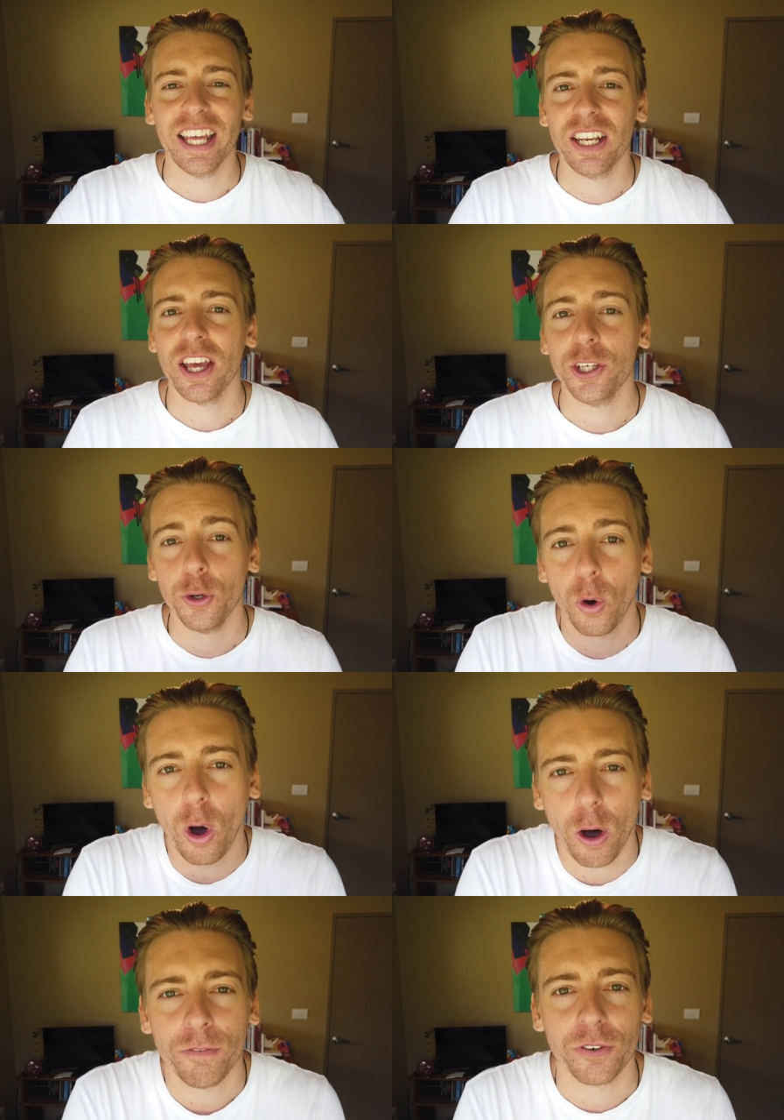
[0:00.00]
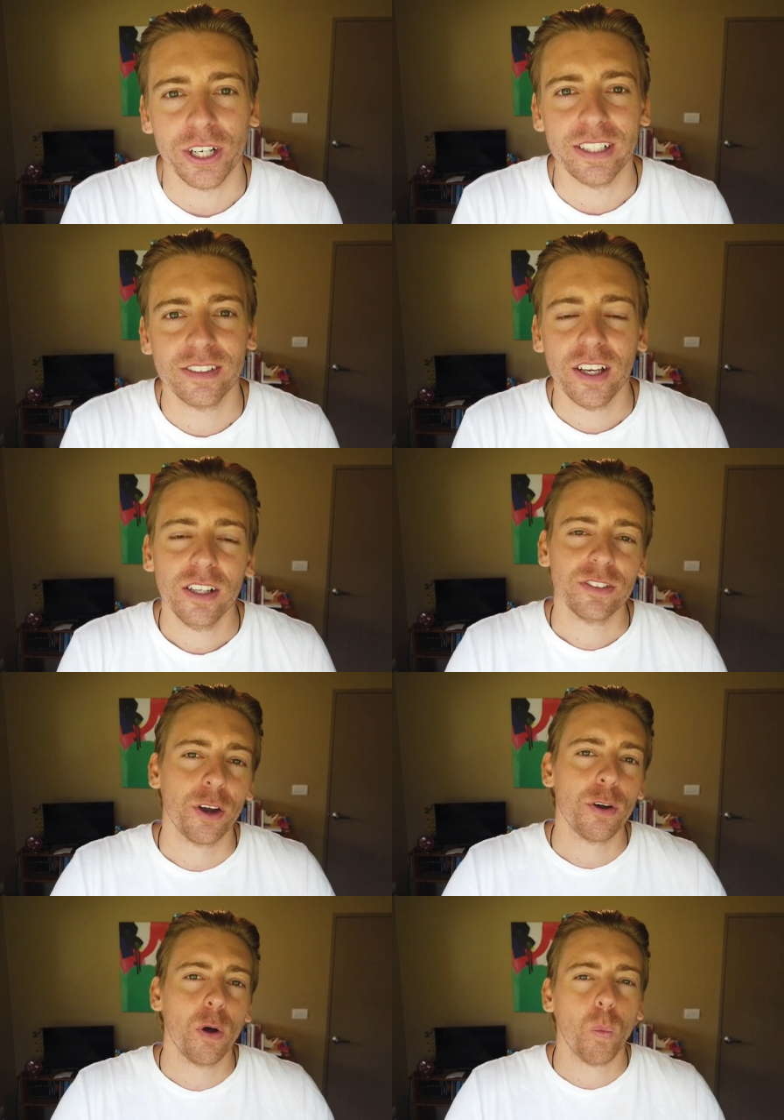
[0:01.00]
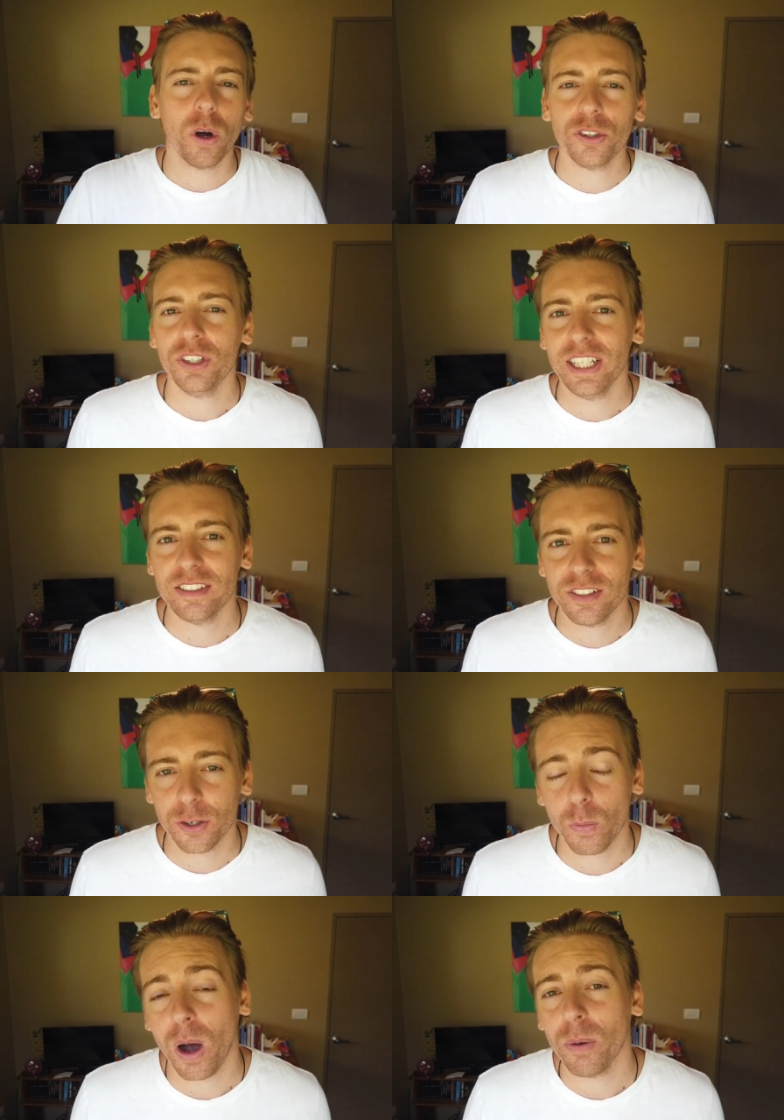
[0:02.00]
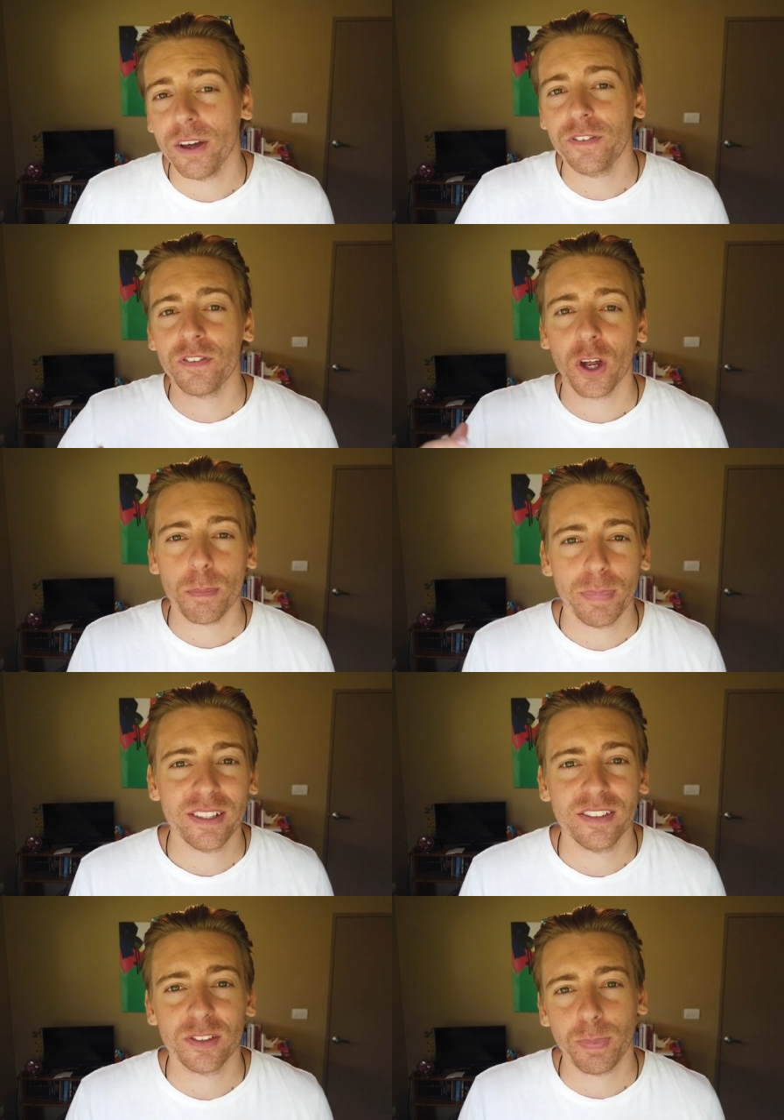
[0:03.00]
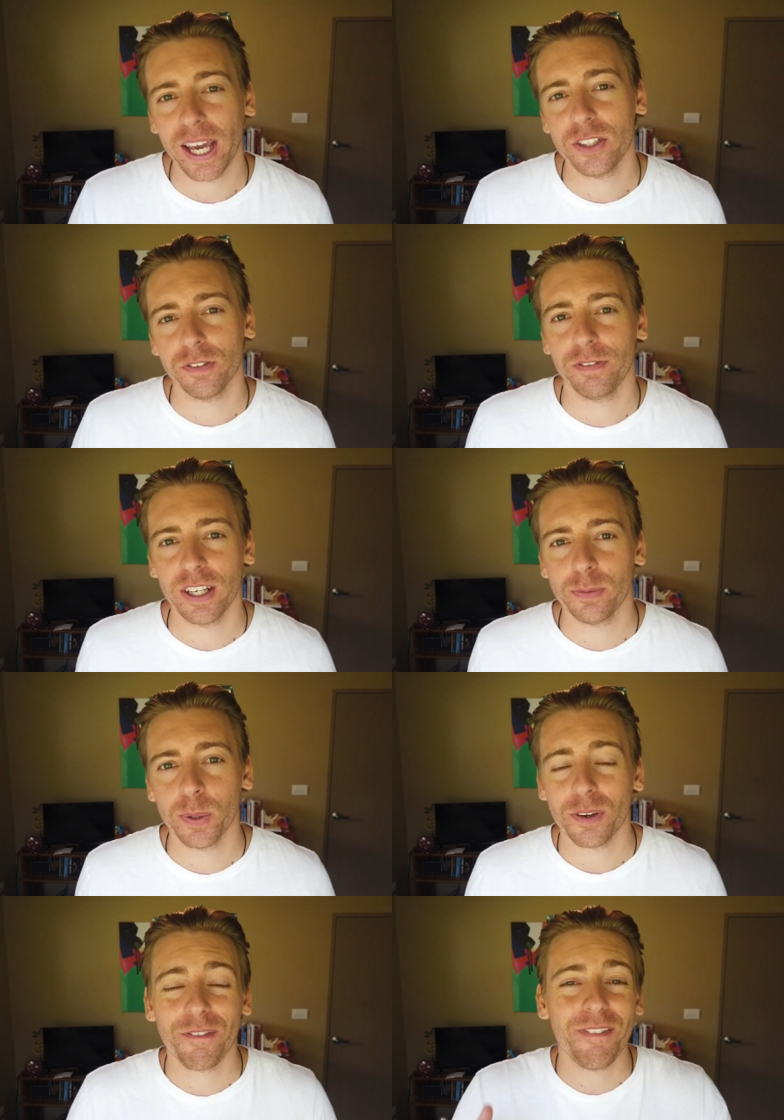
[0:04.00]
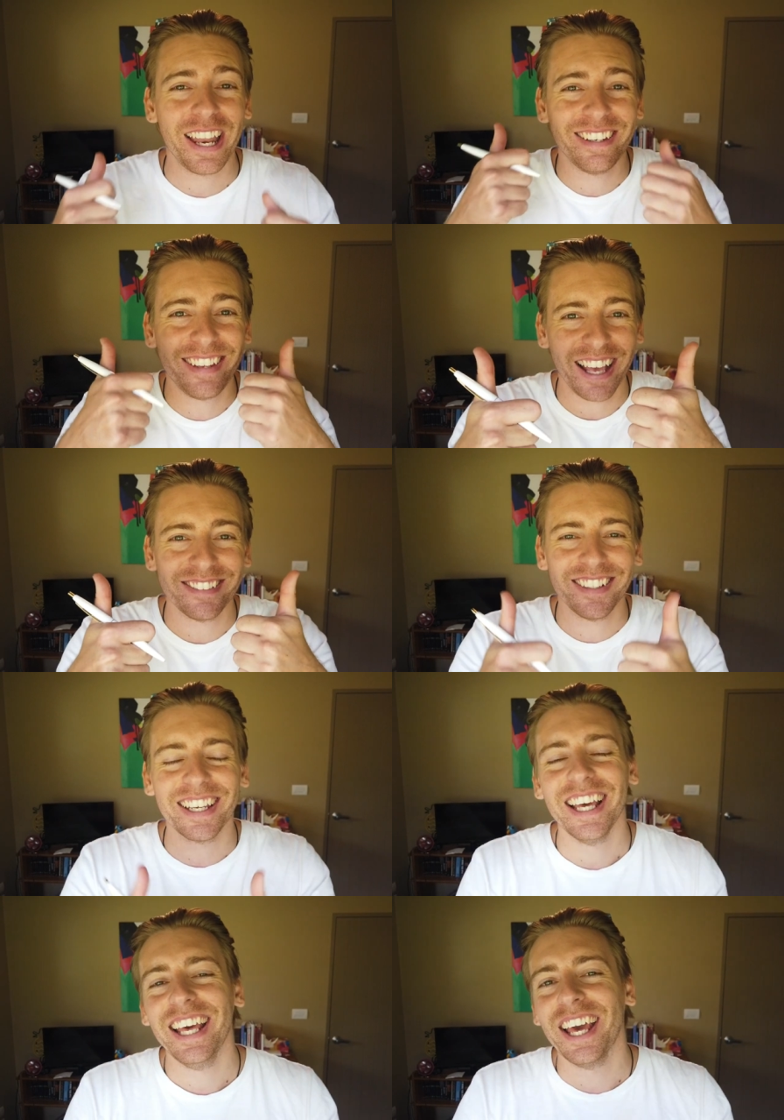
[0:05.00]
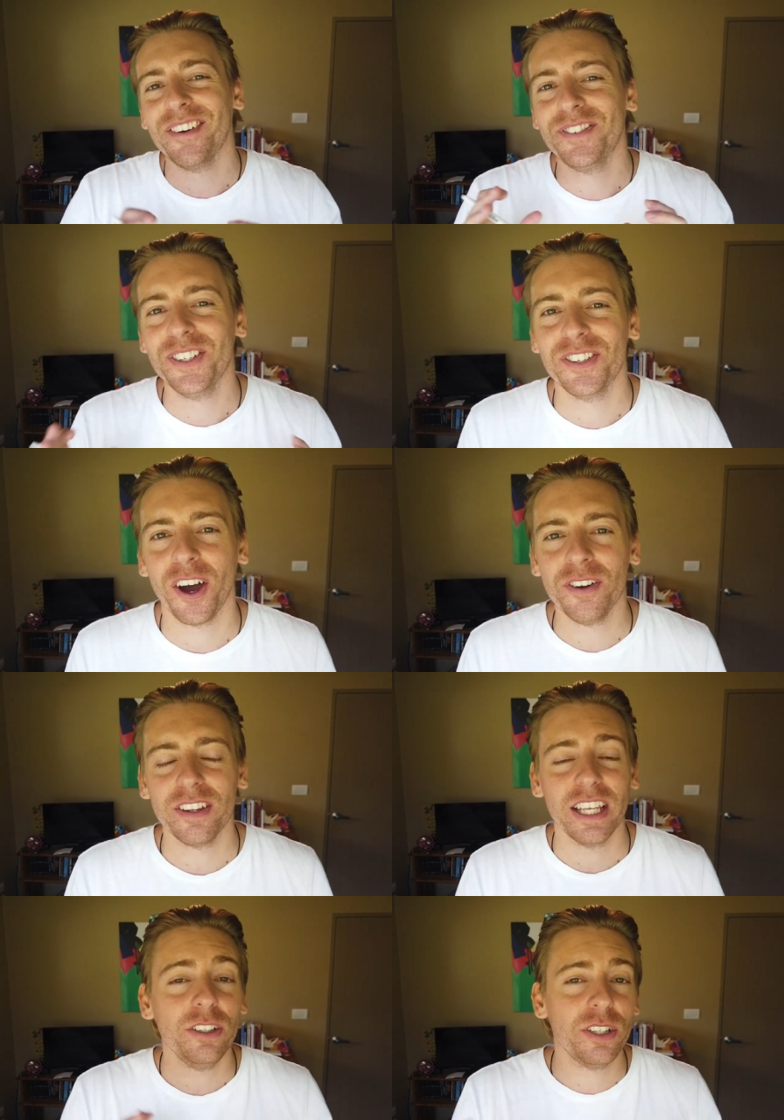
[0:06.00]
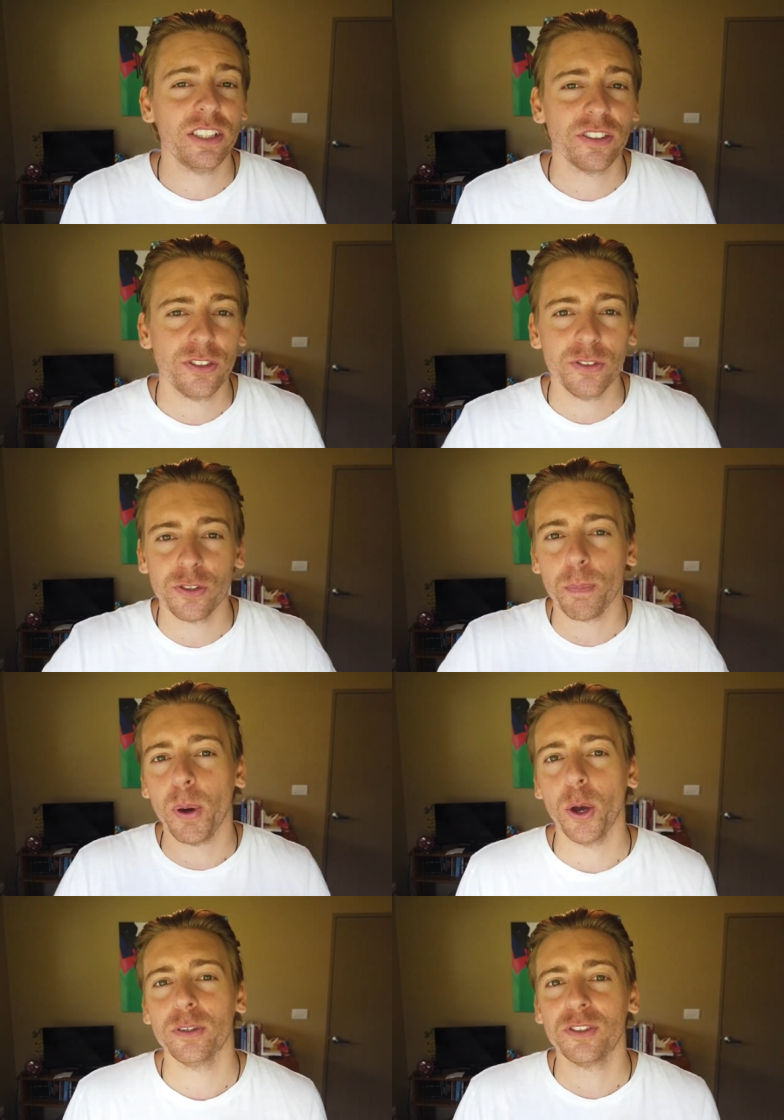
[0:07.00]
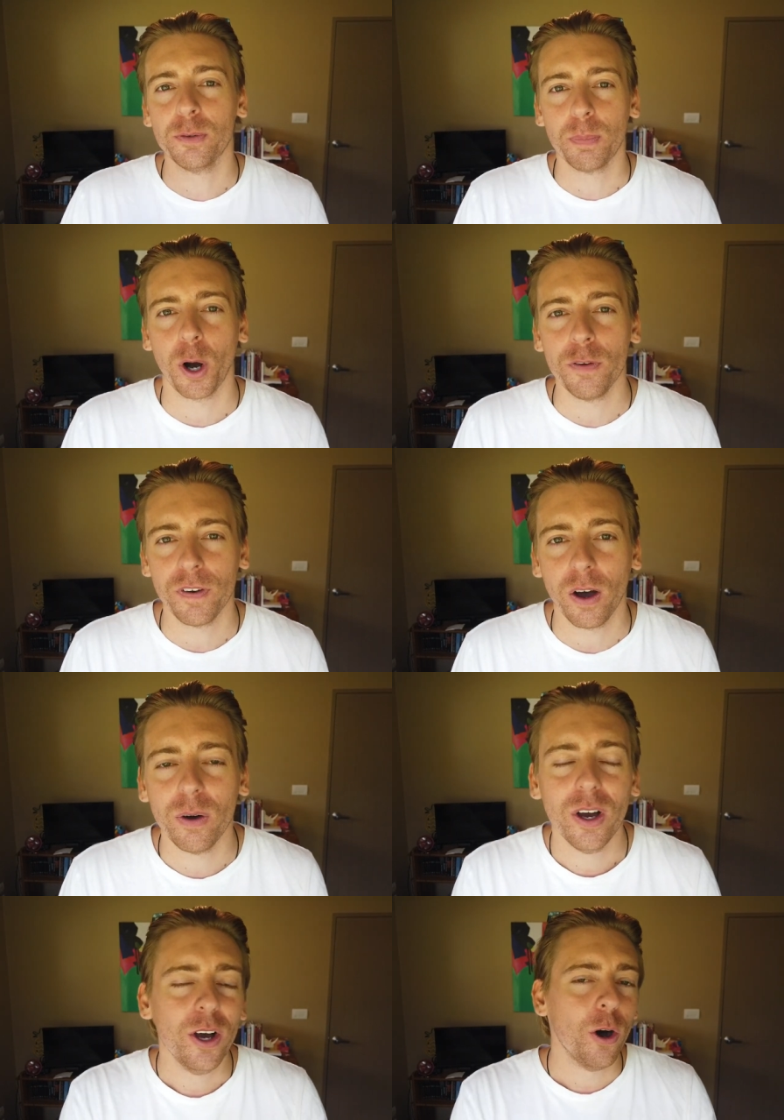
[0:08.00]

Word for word: in your offerings. So what do you need to do? Well, if you've got a business page on Facebook, fantastic. If you don't, then you can just use your personal profile.